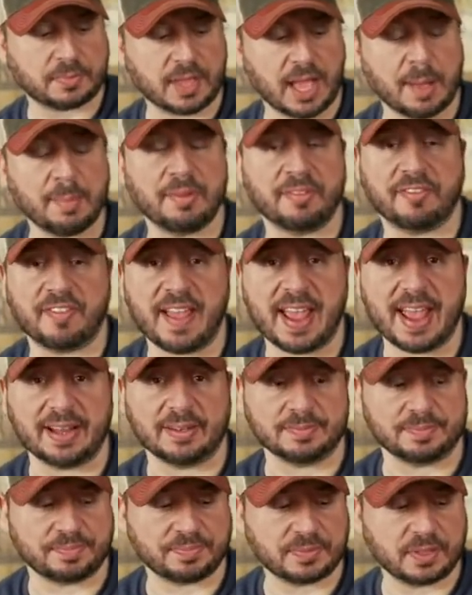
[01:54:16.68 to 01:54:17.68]
I'm a
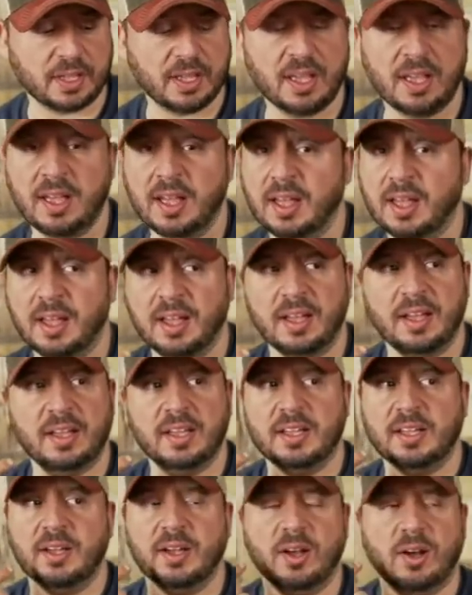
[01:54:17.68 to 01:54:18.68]
fan.
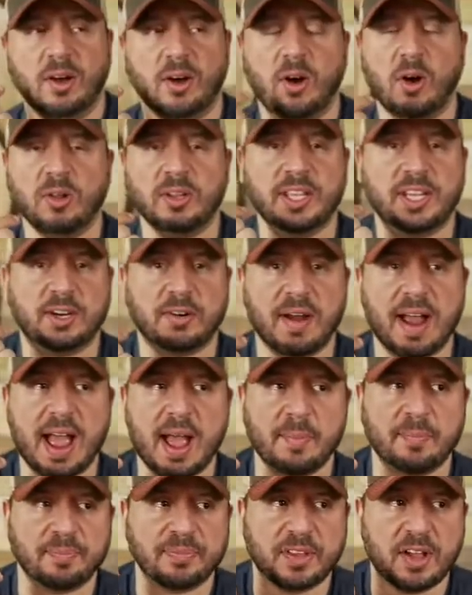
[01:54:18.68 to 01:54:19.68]
Holy
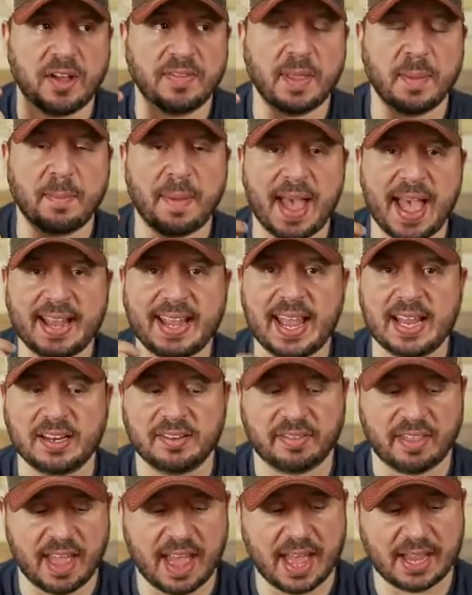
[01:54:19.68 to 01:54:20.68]
crap. On the back end
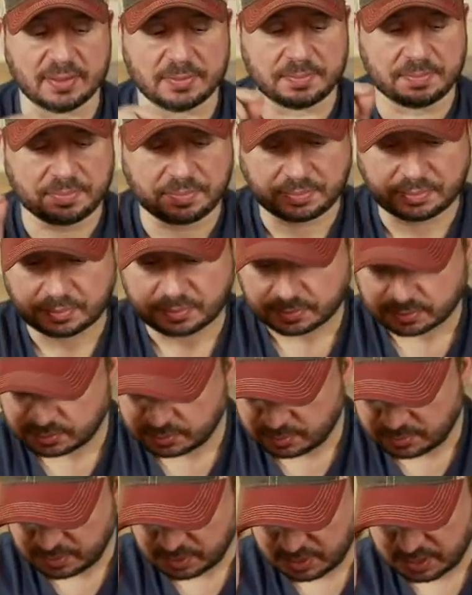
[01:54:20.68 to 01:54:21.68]
of that,
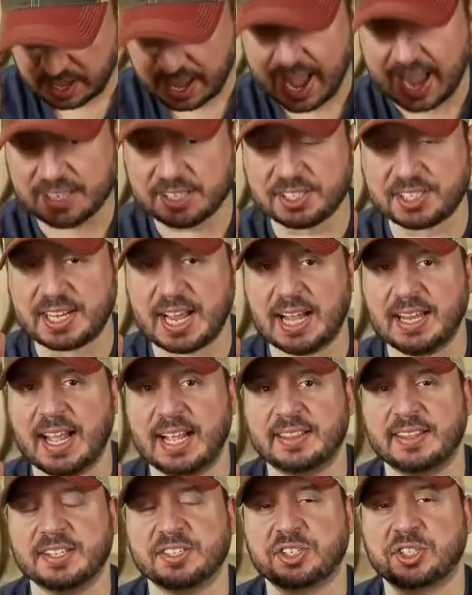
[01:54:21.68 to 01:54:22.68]
I just got
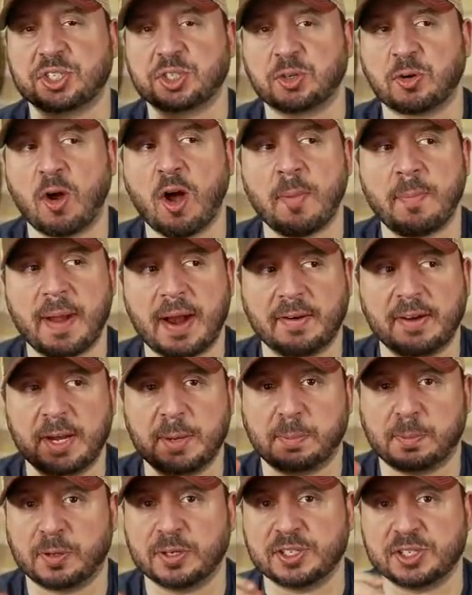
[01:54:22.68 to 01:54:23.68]
like this strawberry
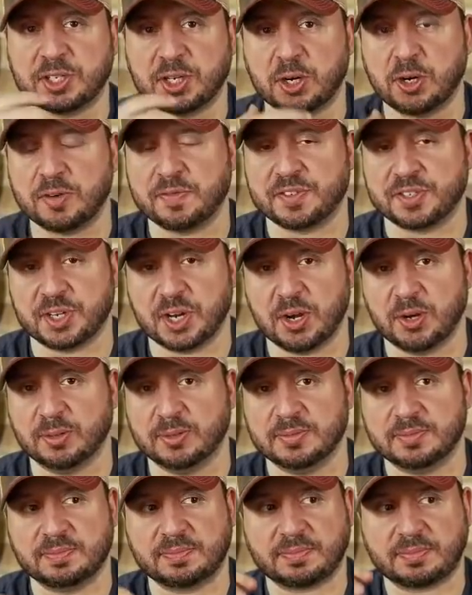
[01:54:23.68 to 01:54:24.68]
preserves
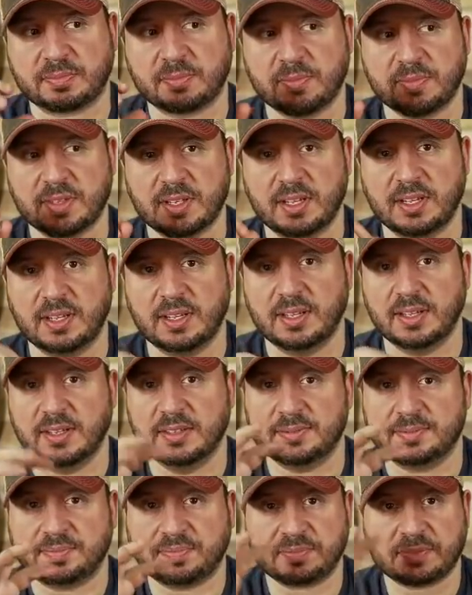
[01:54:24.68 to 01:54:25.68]
note
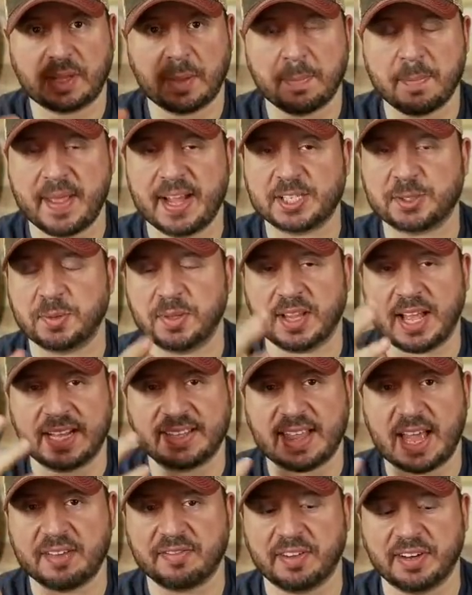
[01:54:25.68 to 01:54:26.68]
mixed with like
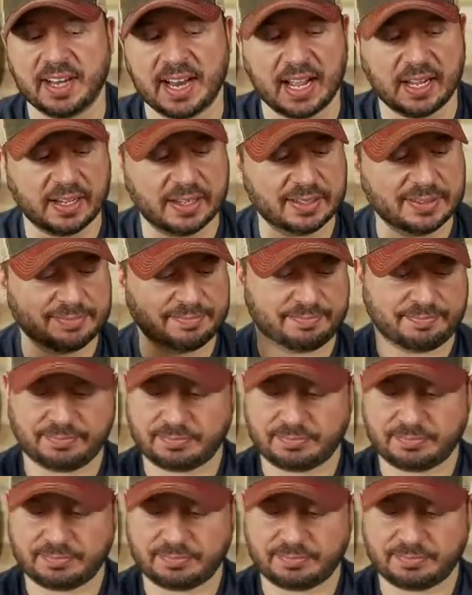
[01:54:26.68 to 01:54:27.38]
that vanilla.